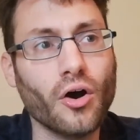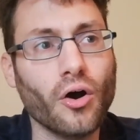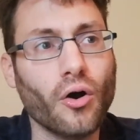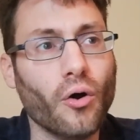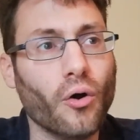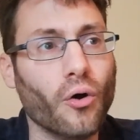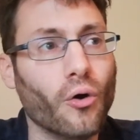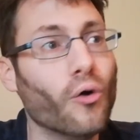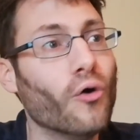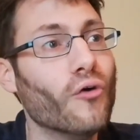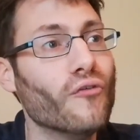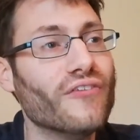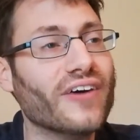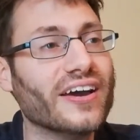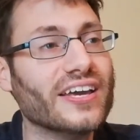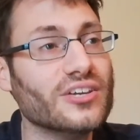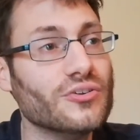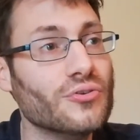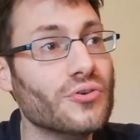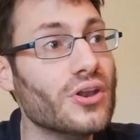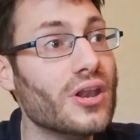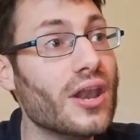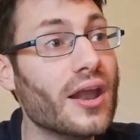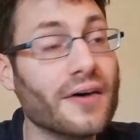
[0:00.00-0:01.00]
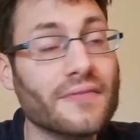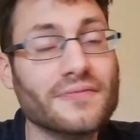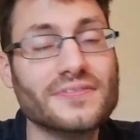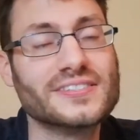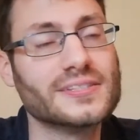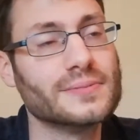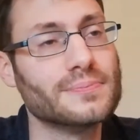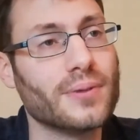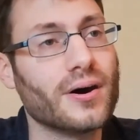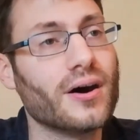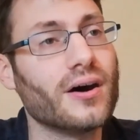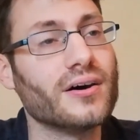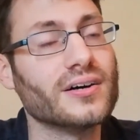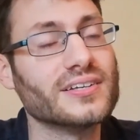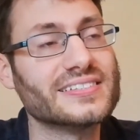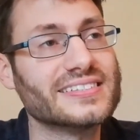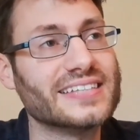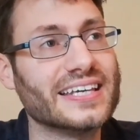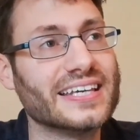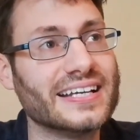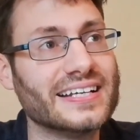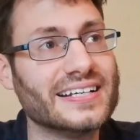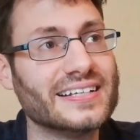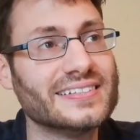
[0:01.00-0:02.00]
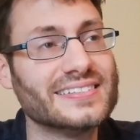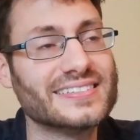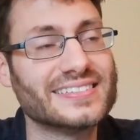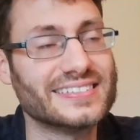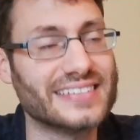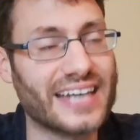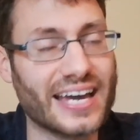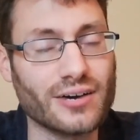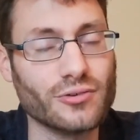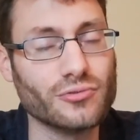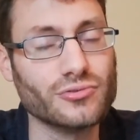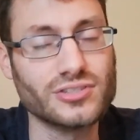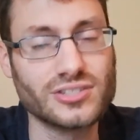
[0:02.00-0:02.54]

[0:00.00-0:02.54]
or that you love surpassing sales